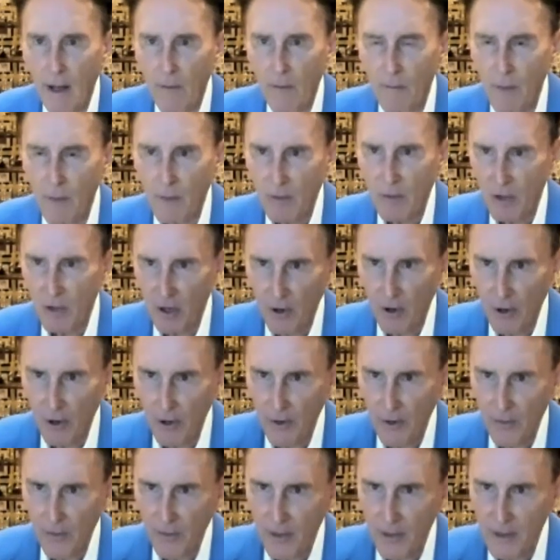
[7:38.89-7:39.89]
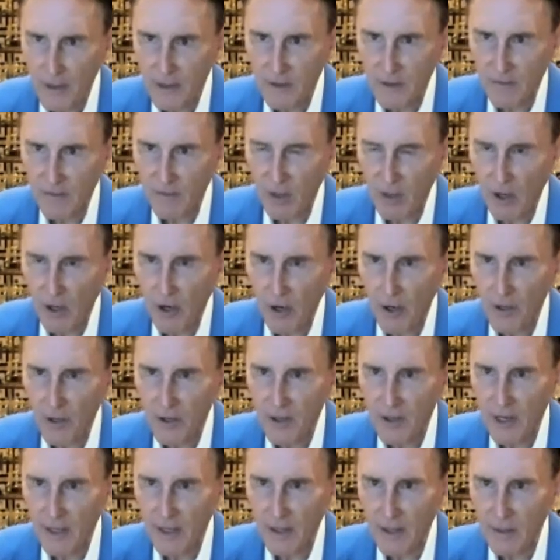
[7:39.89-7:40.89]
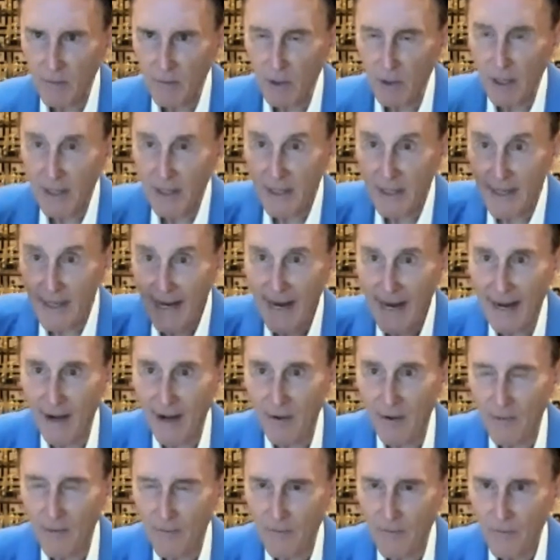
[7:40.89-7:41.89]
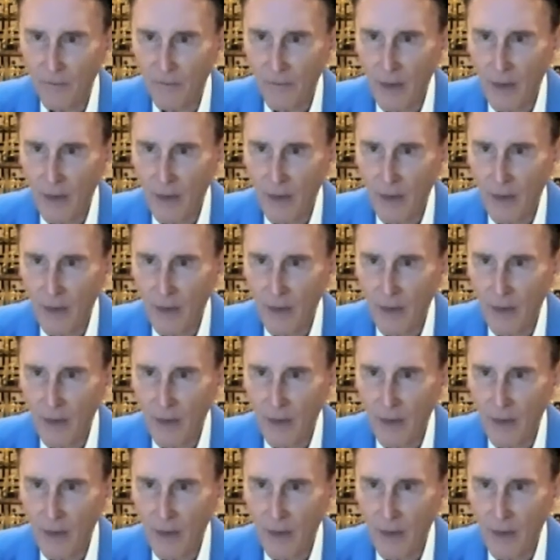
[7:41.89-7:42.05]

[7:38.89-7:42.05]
Remember, the arteries from the heart take the blood down,